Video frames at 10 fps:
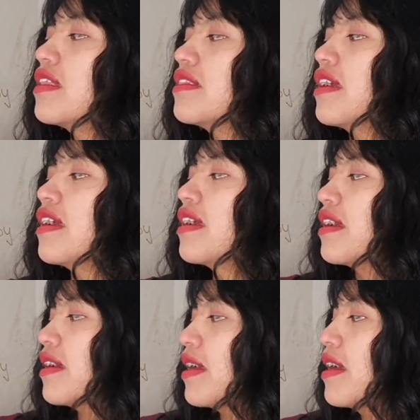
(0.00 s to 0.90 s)

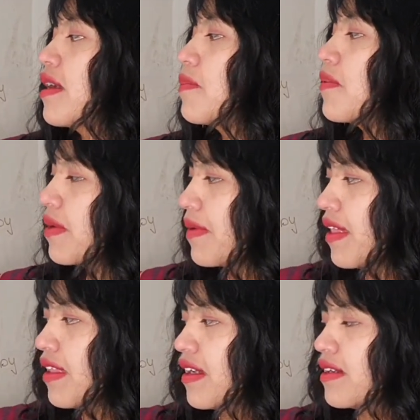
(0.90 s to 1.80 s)
The
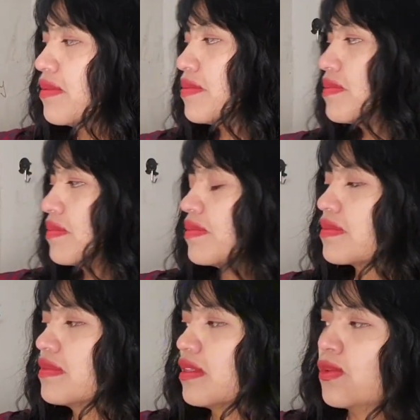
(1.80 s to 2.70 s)
prevelar
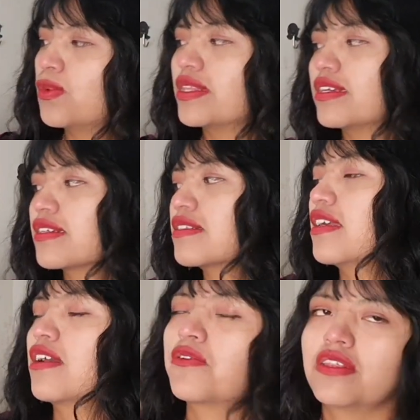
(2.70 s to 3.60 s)
with this
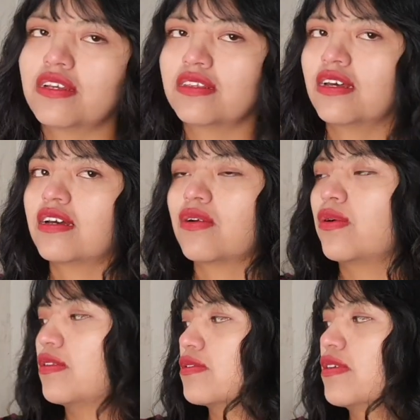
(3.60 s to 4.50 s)
diacritic that
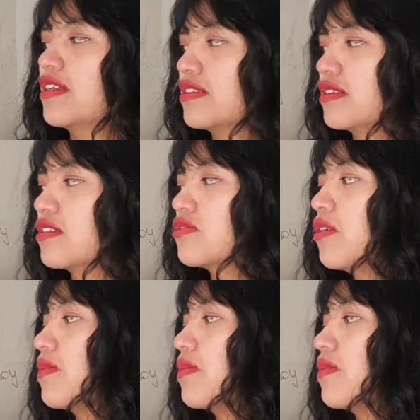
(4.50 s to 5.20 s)
also is in the top